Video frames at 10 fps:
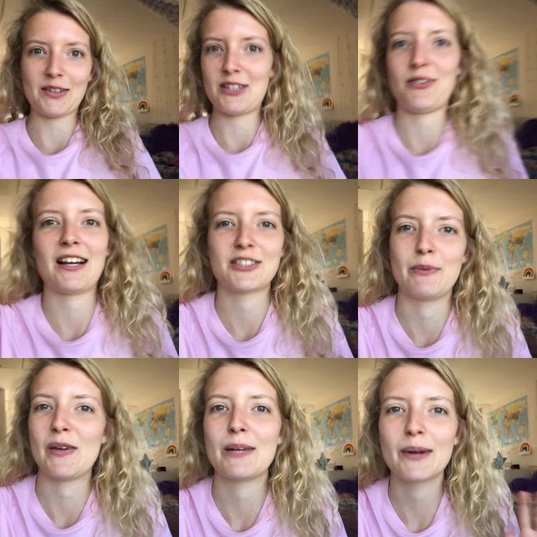interaction
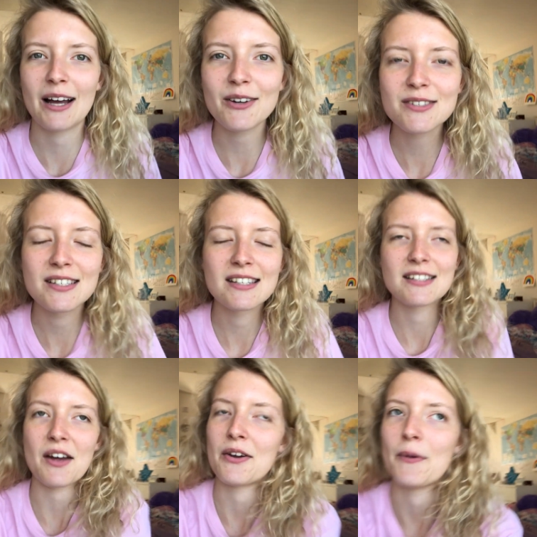with anyone else
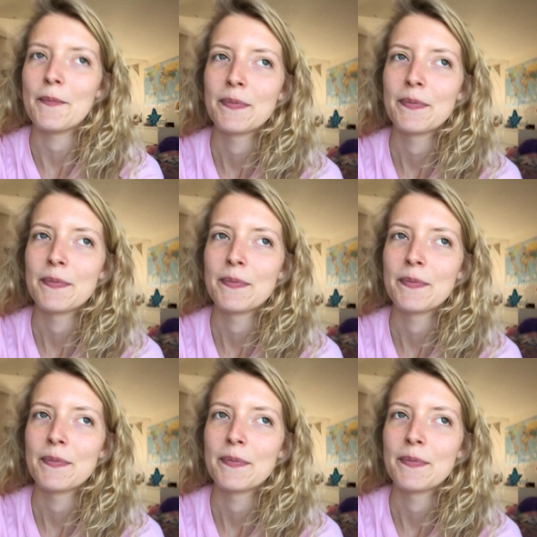so